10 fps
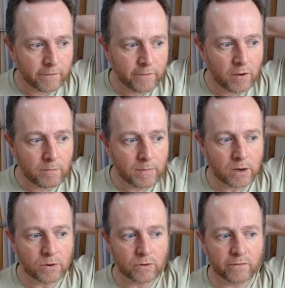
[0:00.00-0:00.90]

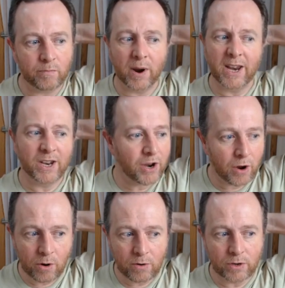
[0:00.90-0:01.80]
Firmly use your foot brake.
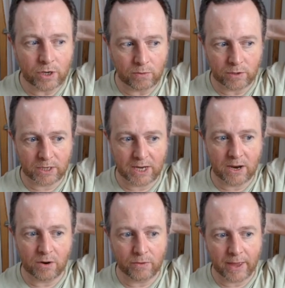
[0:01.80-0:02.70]
No, because you would
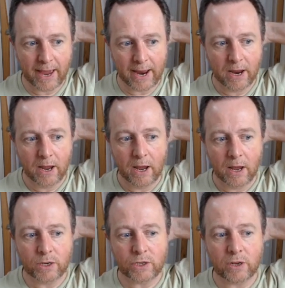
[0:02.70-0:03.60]
skid on that.
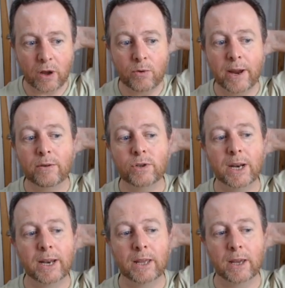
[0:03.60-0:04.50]
Slow
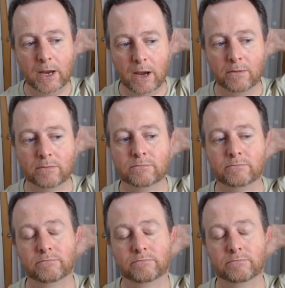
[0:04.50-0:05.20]
down gently. There you go.